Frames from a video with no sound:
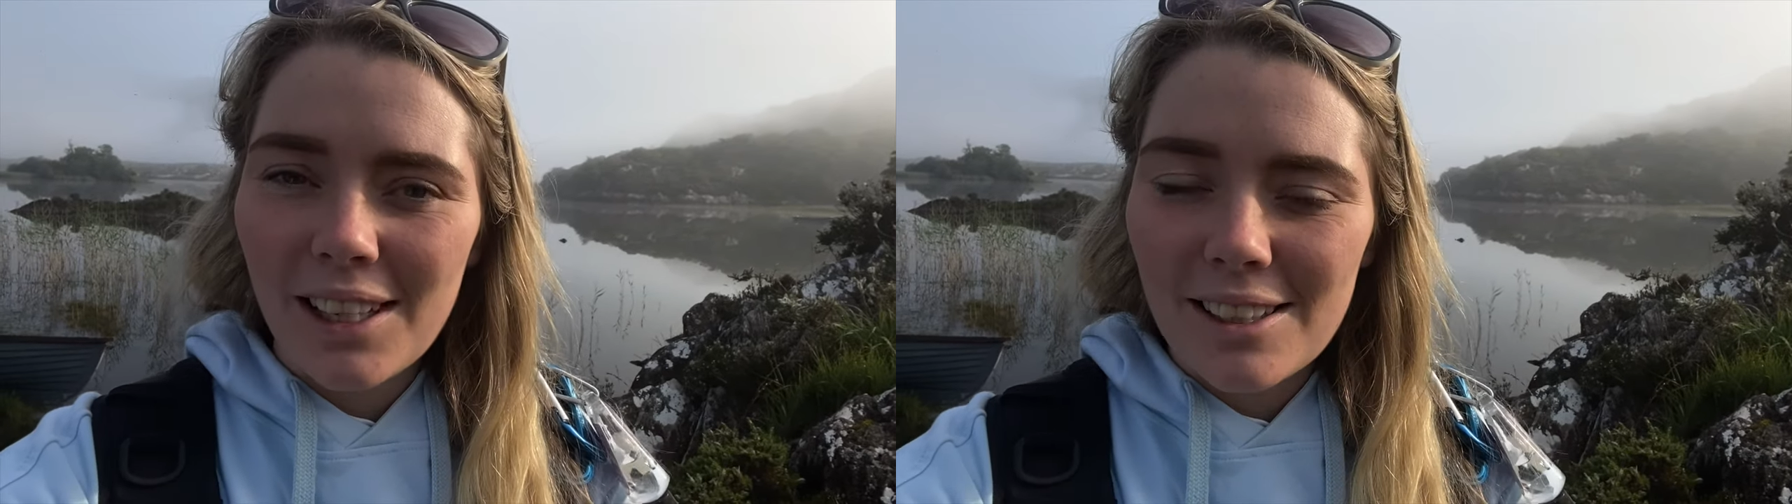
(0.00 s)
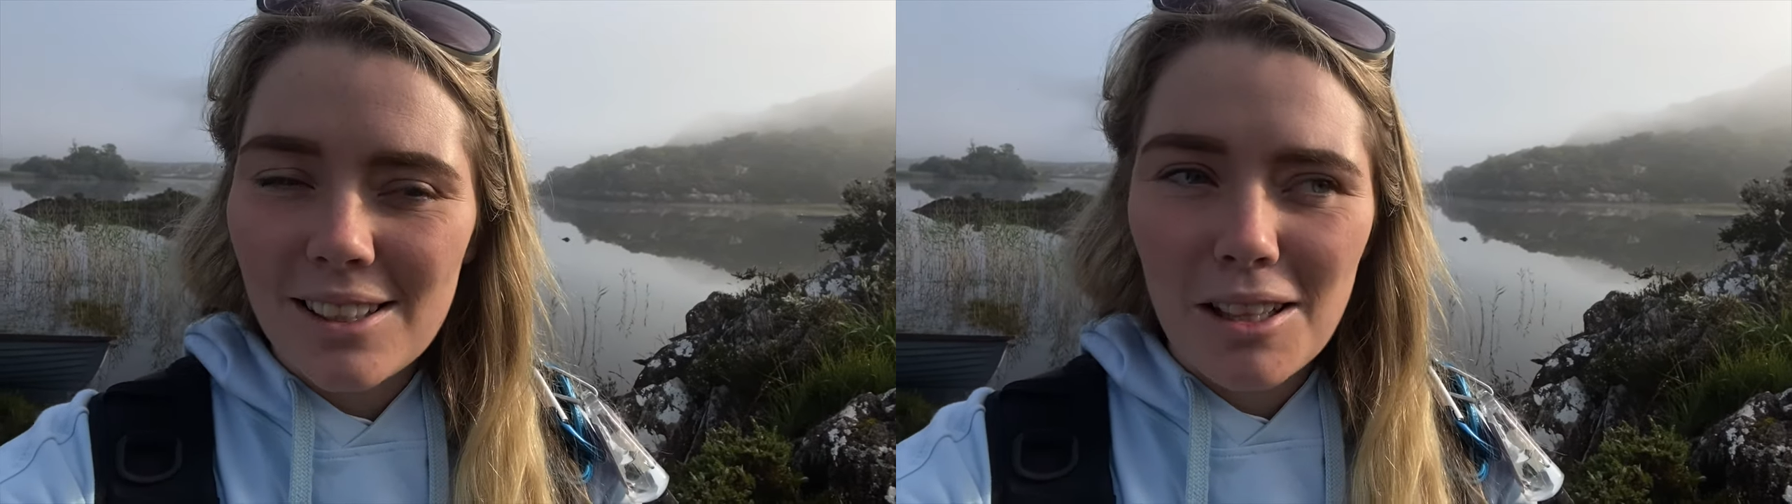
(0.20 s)

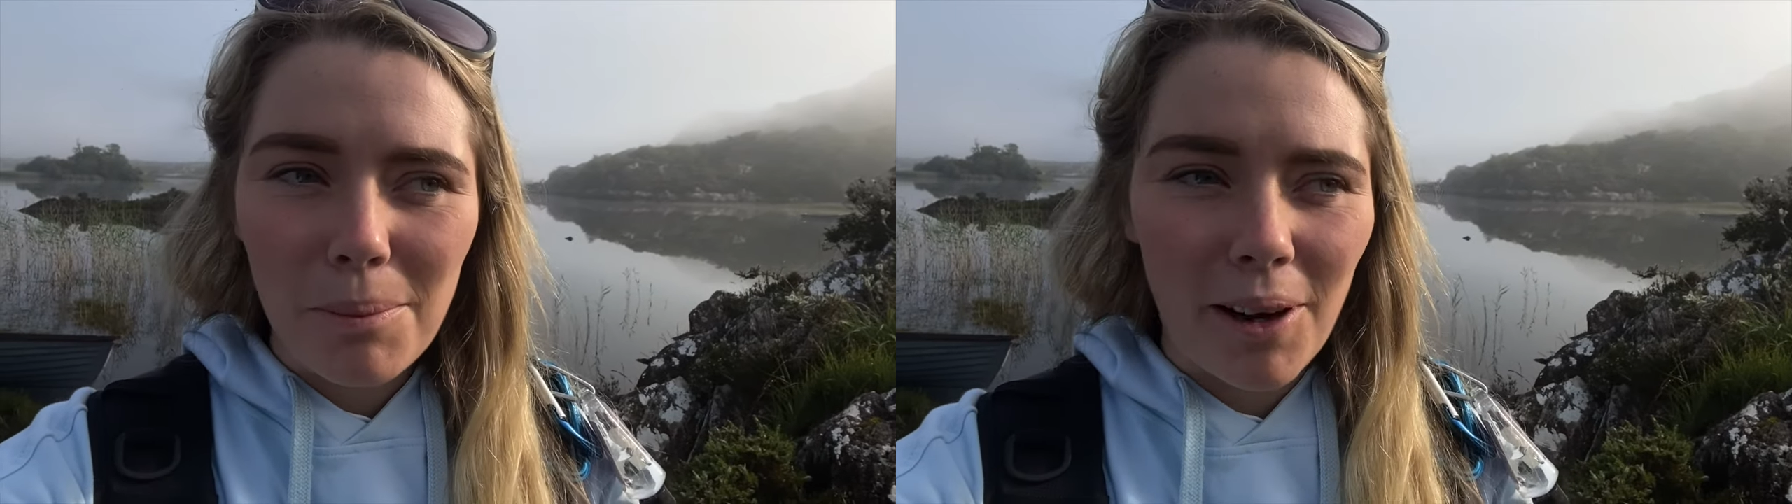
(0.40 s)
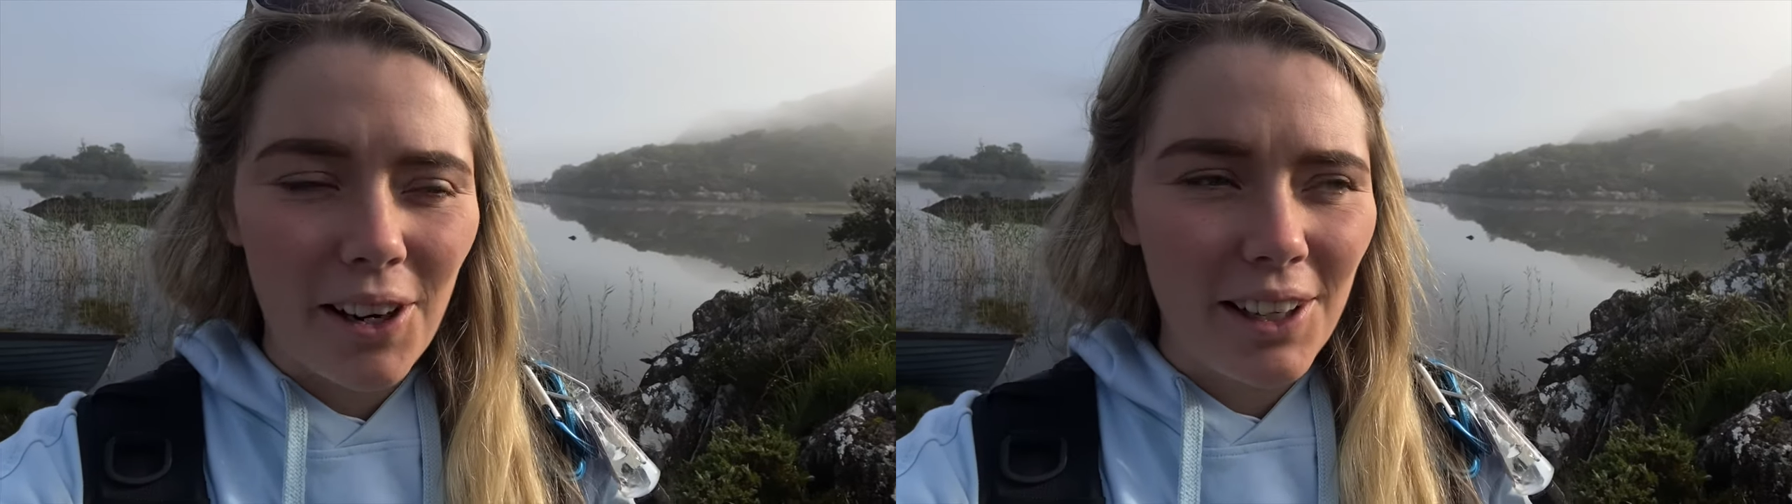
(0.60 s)
into the
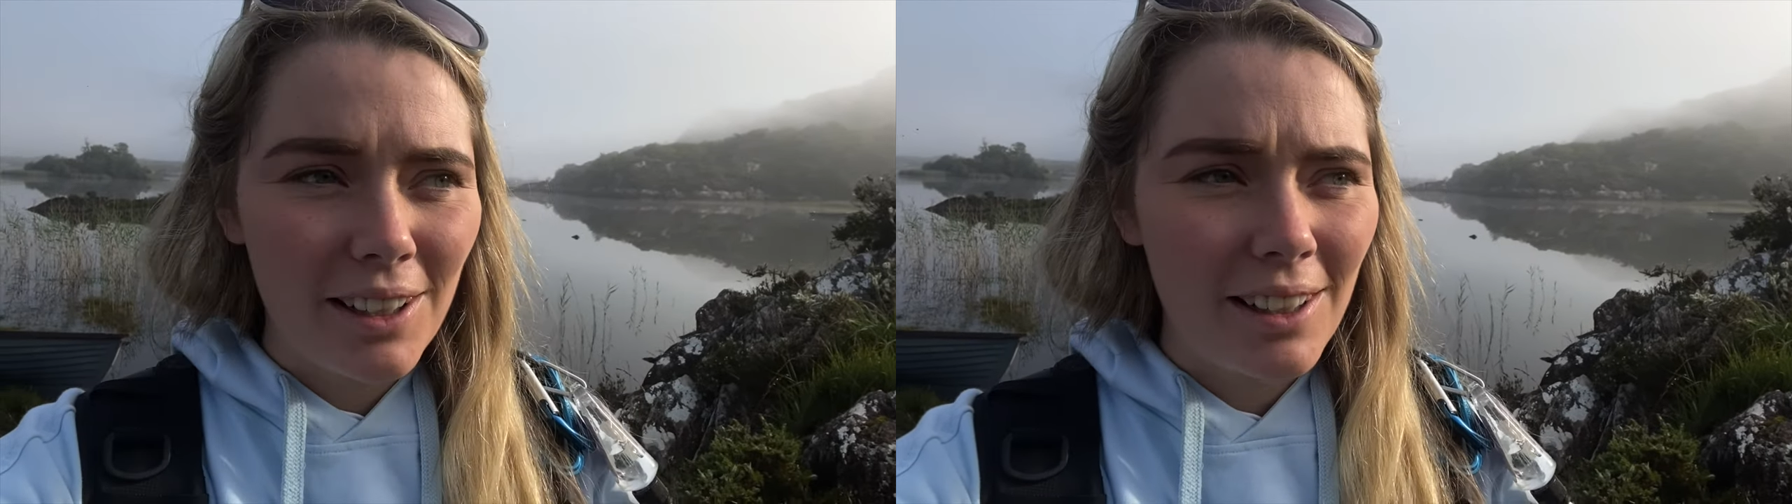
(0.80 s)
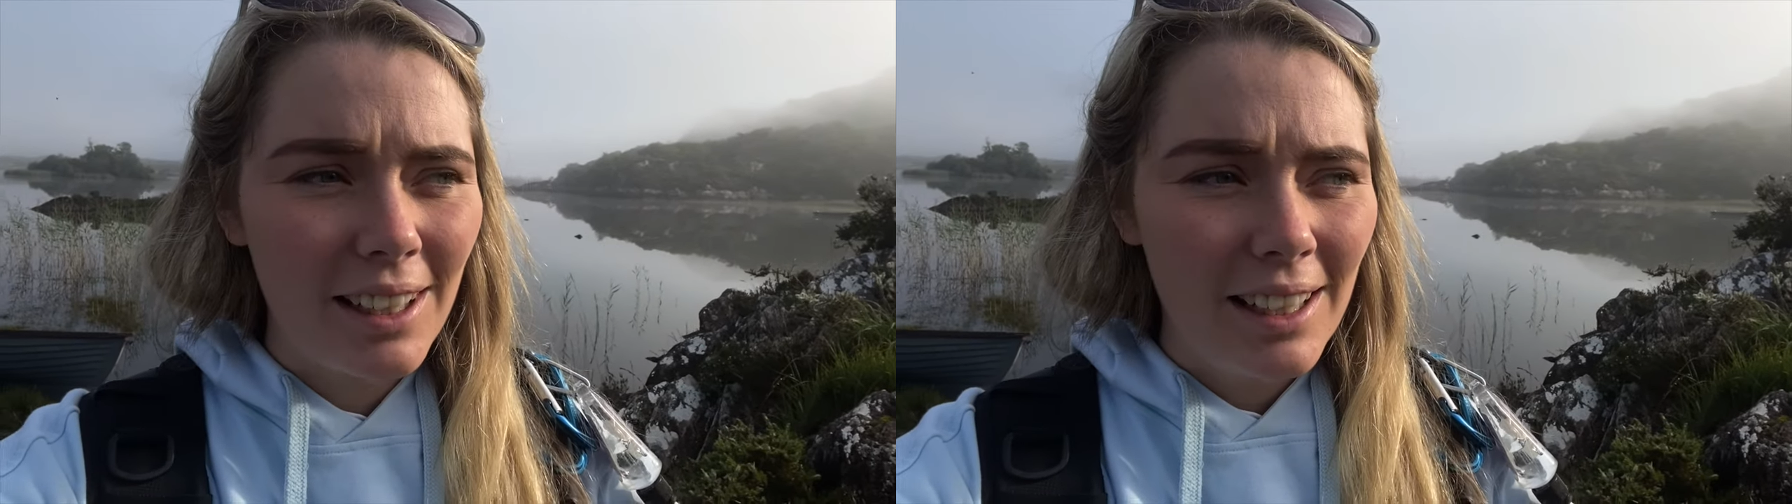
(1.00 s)

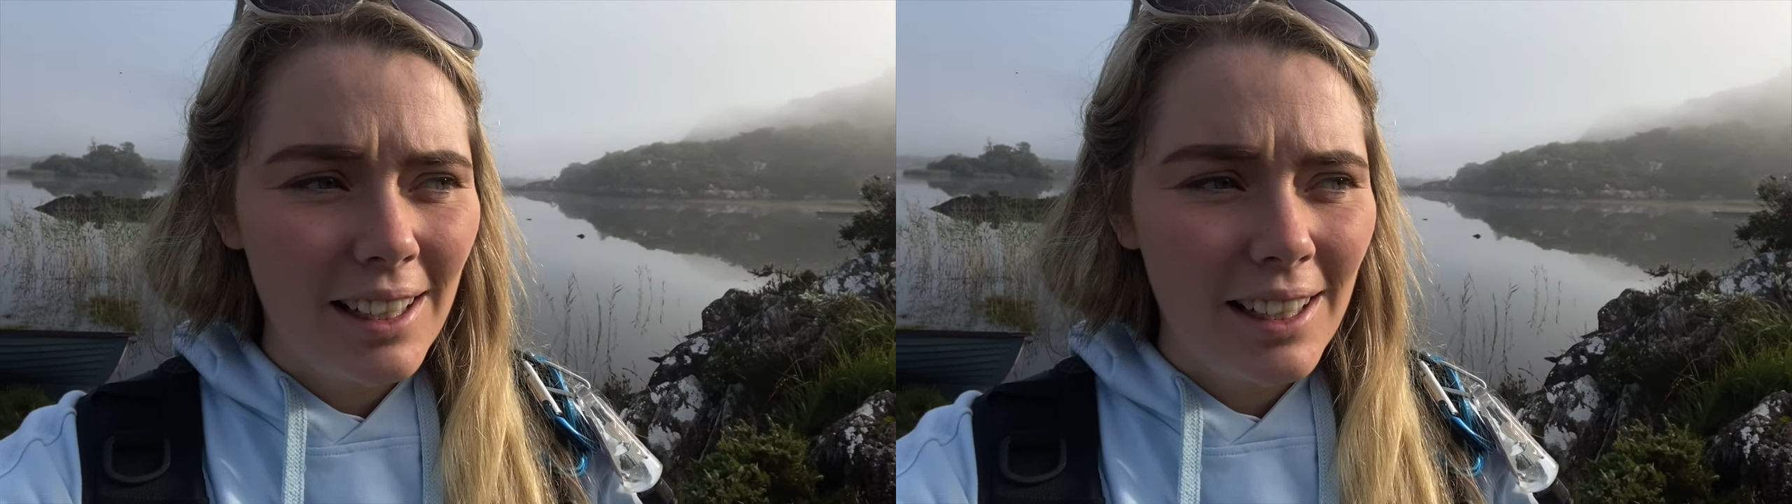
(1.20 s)
park